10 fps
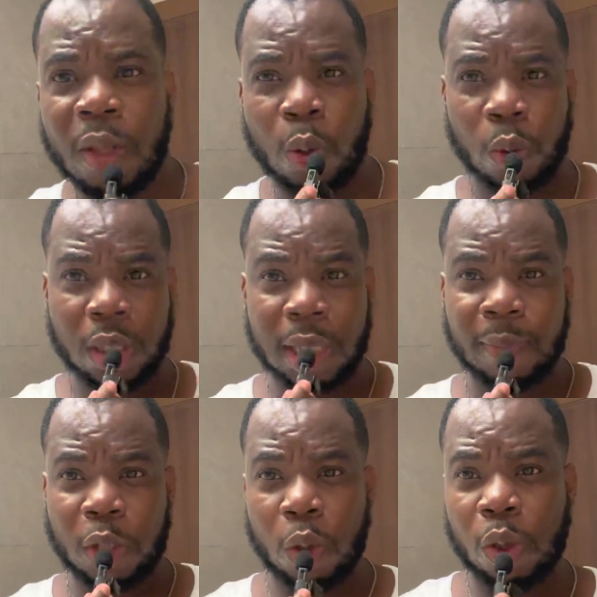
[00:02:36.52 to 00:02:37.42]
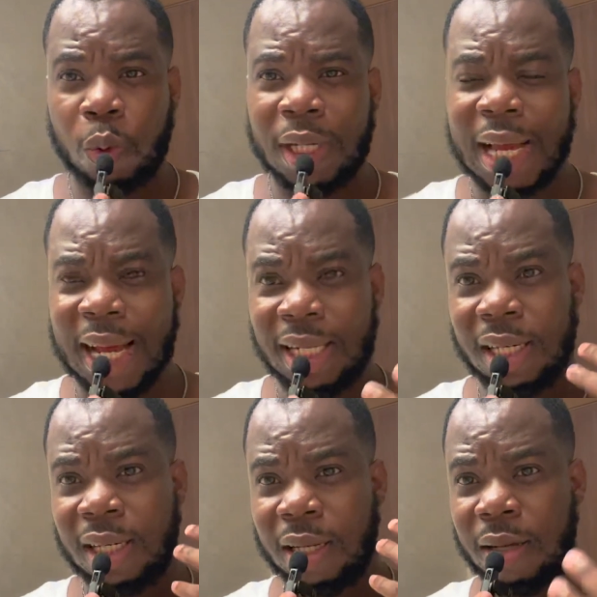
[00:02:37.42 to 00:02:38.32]
Once I'm done with
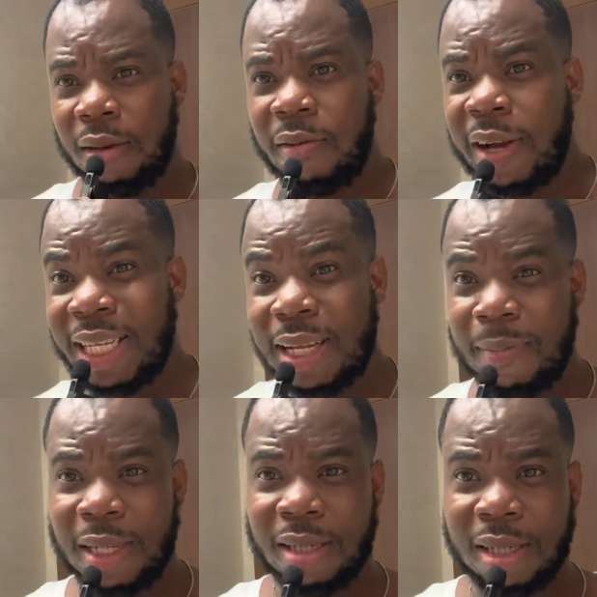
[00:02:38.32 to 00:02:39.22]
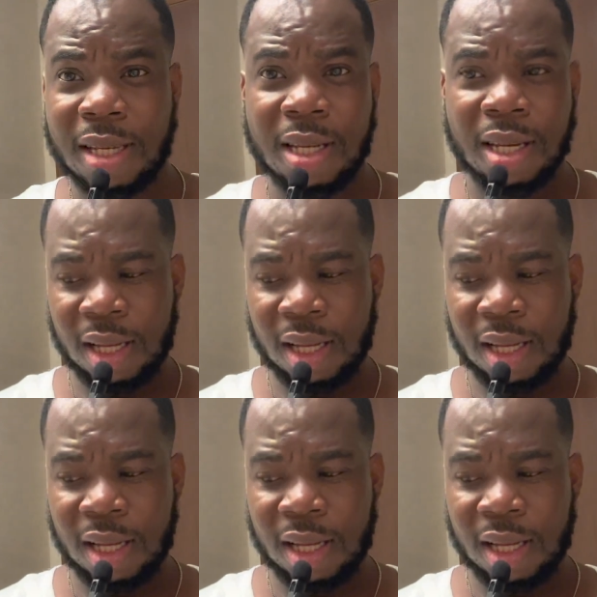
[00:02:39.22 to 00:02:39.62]
adding the vitamin C,